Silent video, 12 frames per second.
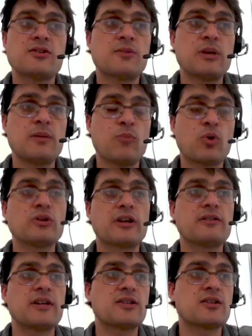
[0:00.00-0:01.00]
to be more
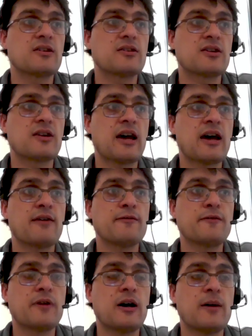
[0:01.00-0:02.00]
likely to, to have
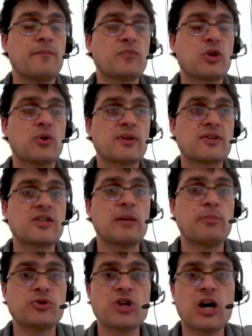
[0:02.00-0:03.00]
um, you know a
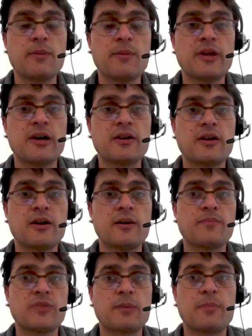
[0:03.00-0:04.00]
stable job that um,
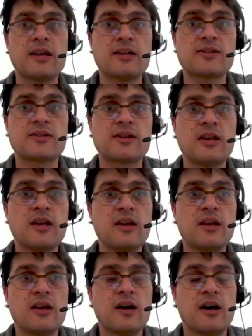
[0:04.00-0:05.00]
that pays
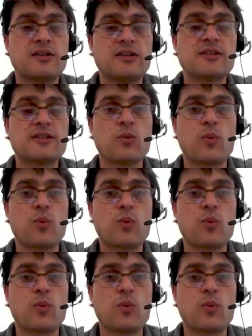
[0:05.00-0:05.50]
a decent